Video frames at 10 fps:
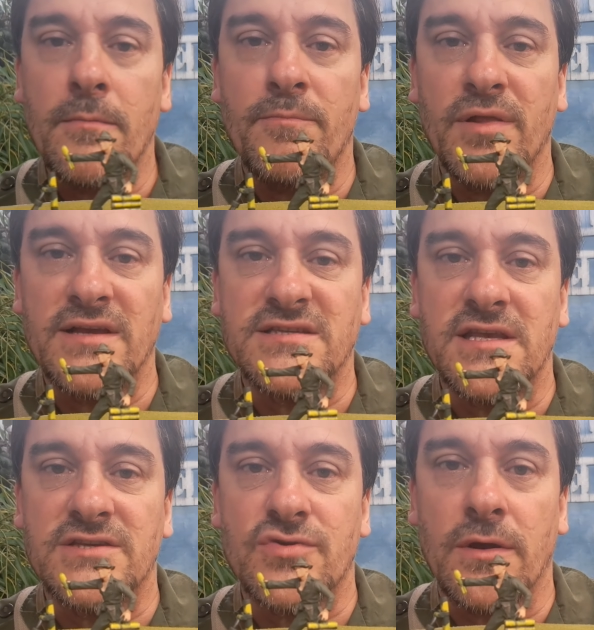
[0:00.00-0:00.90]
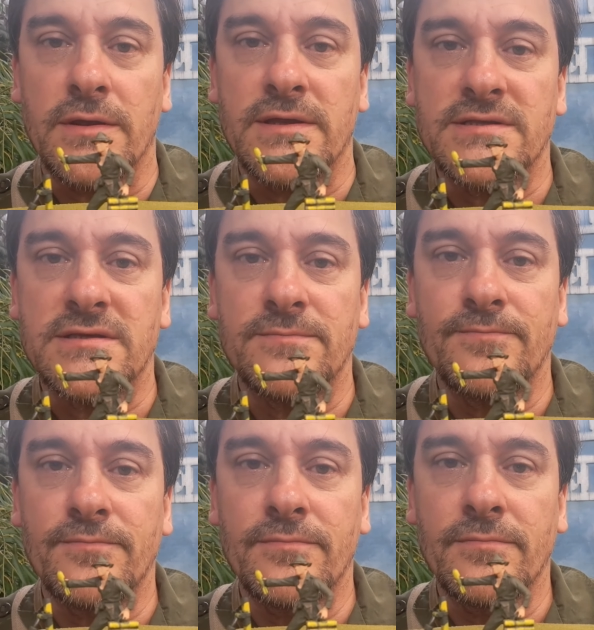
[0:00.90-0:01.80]
plus the Australians.
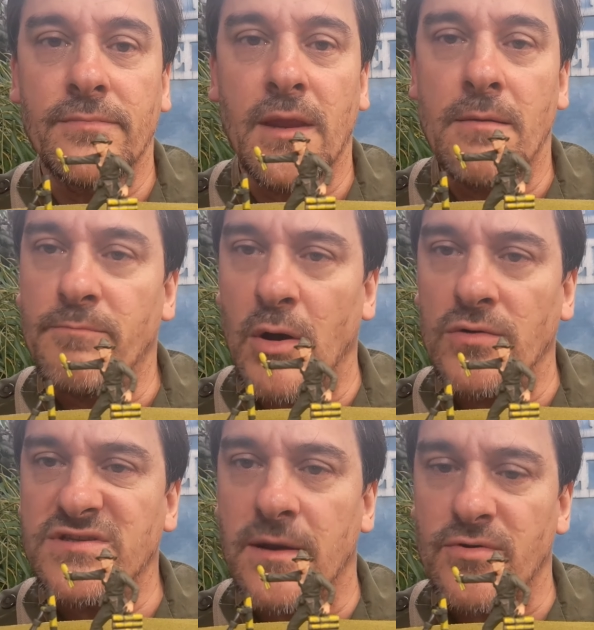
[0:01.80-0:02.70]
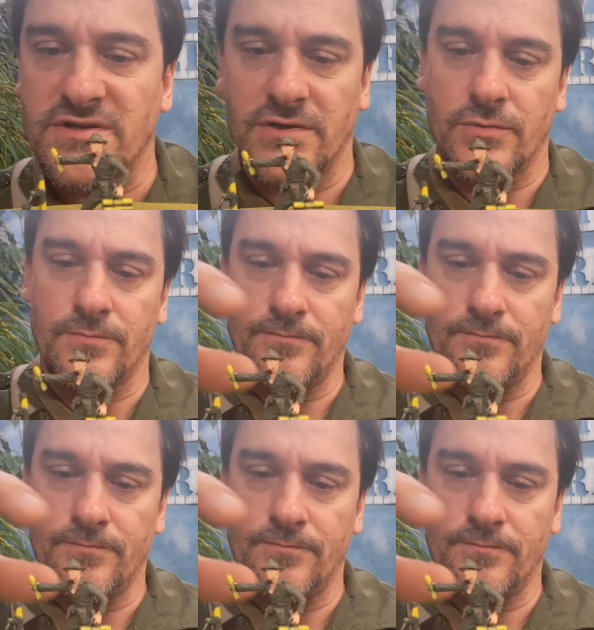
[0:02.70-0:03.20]
Pose number 2.